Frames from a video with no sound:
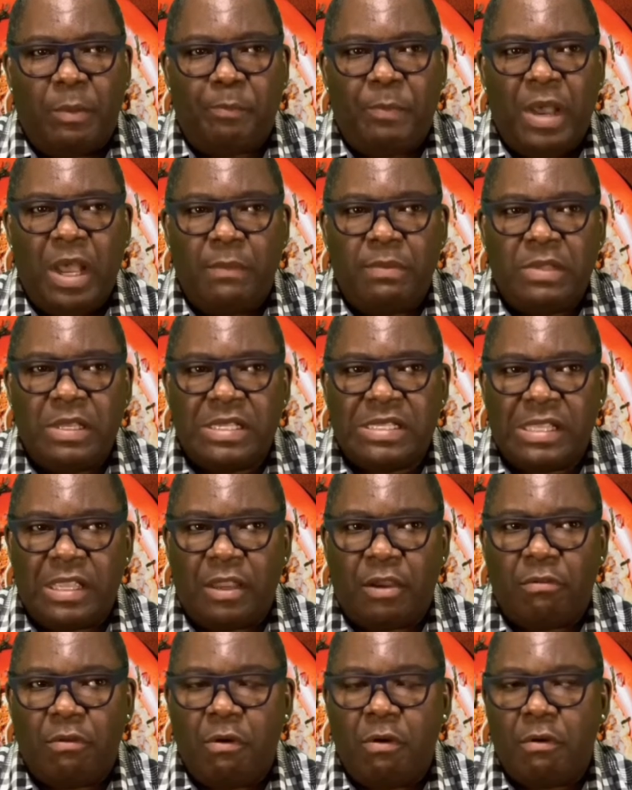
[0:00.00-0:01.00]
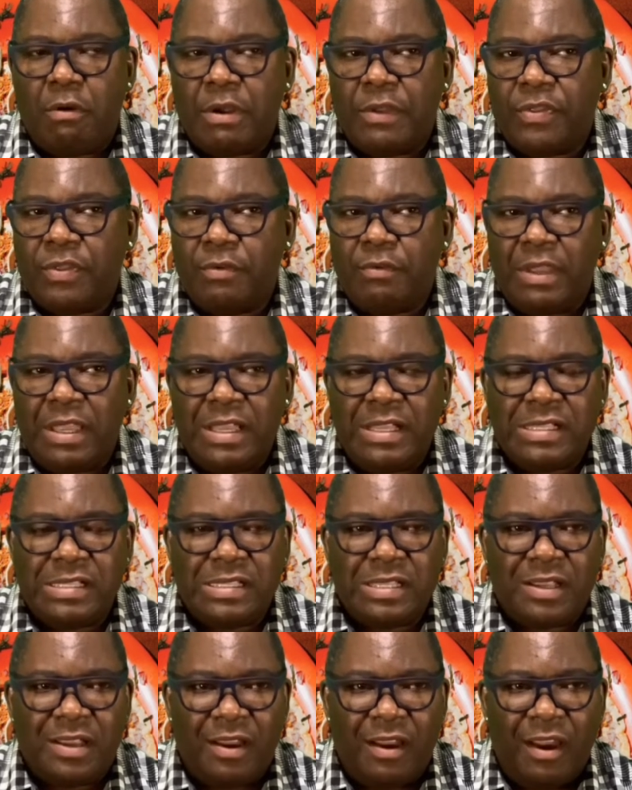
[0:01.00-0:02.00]
Publix and Kroger through
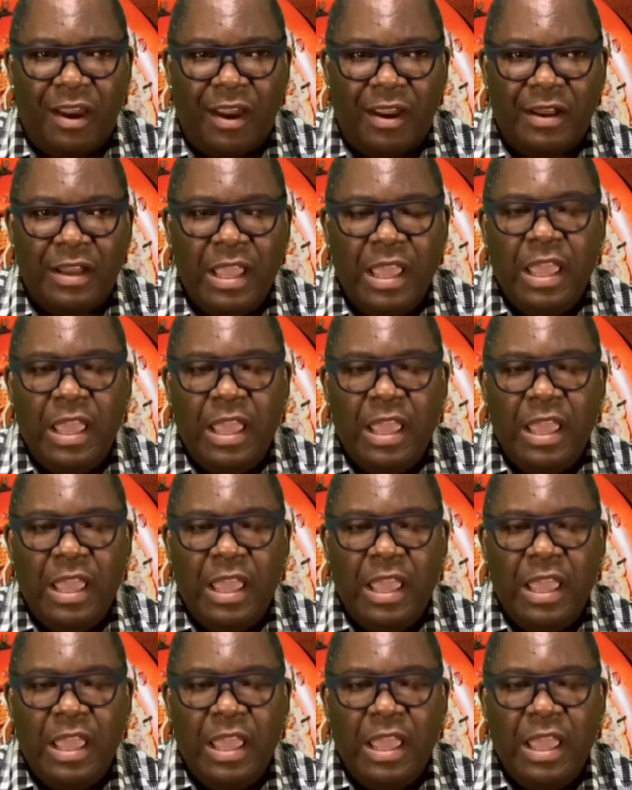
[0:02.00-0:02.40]
Instacart.